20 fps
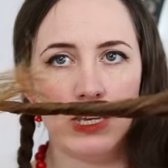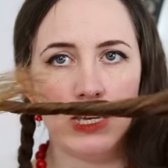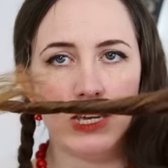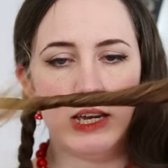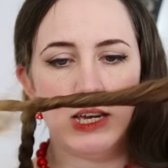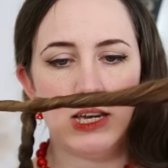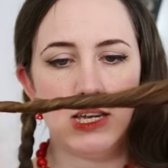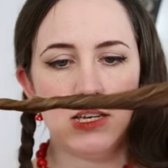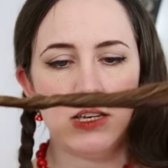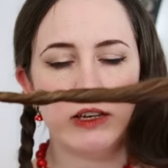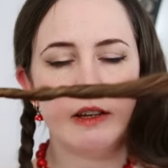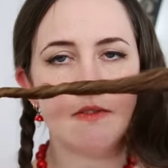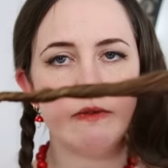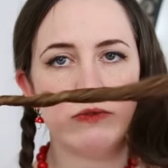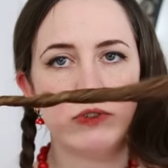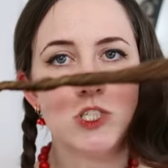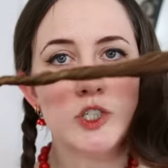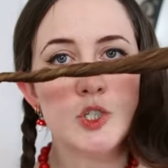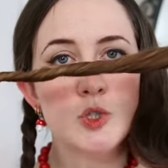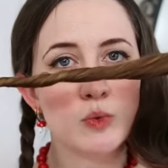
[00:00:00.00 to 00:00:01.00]
the
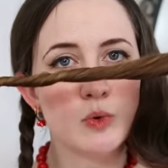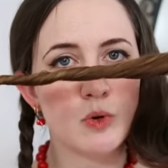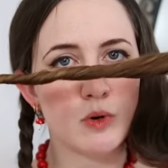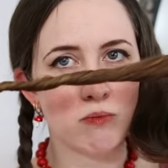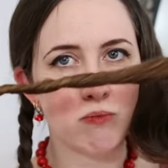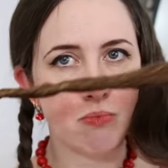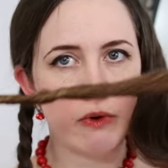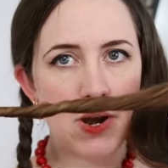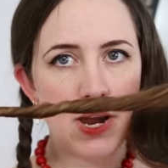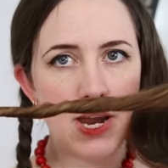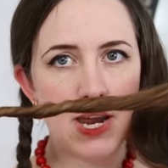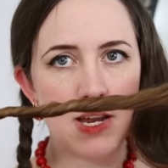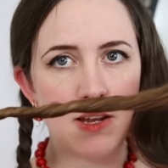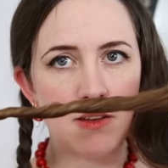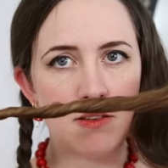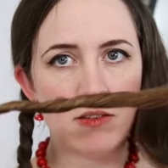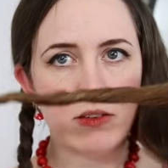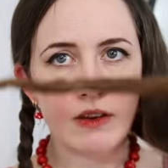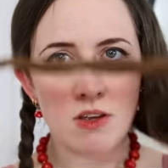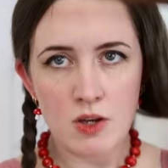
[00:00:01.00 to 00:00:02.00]
individual
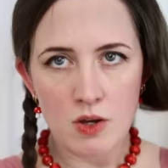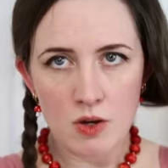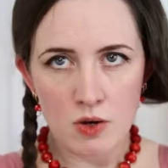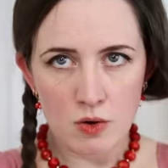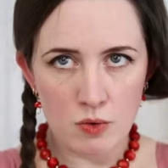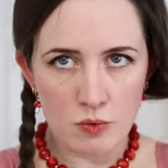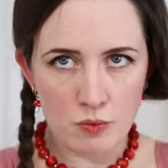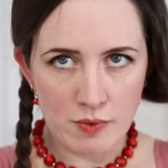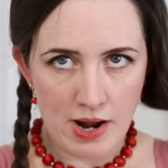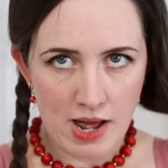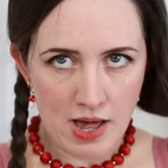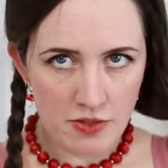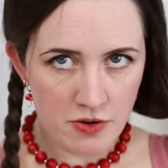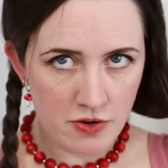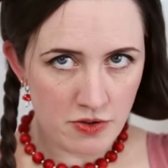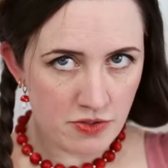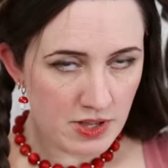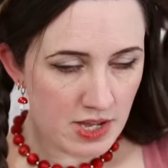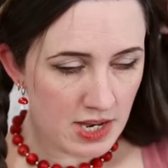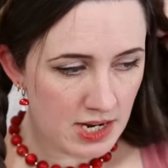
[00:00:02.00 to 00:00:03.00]
braids
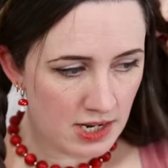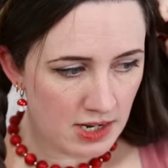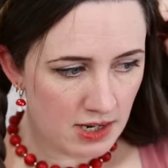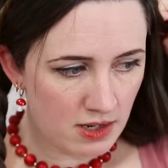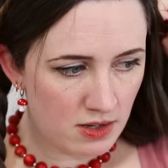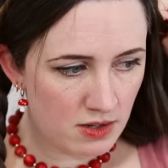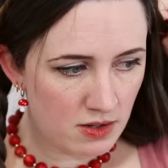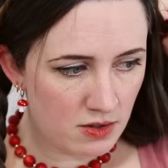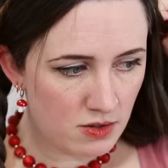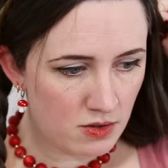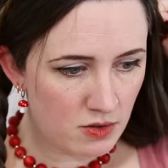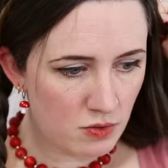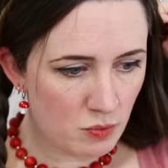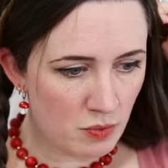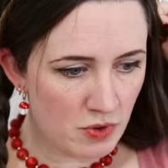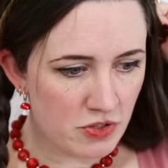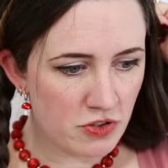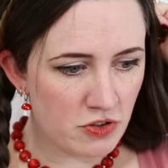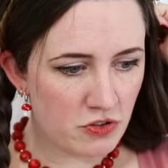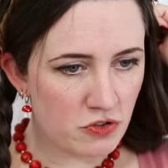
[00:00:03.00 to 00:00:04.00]
rather than
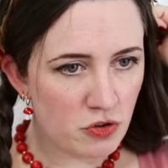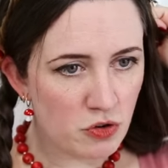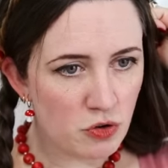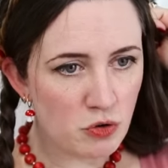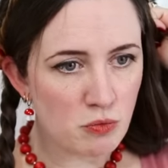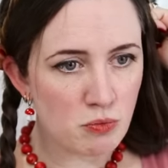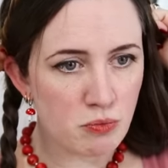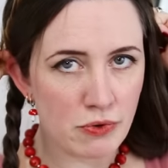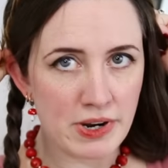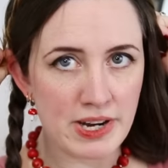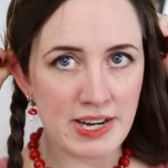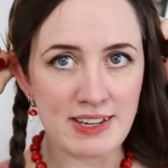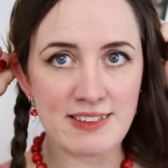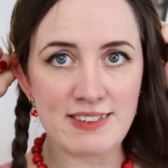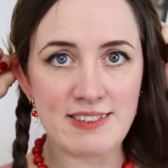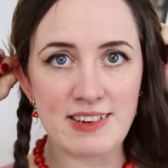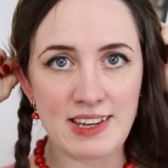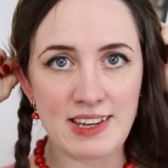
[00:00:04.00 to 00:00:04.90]
with the two braids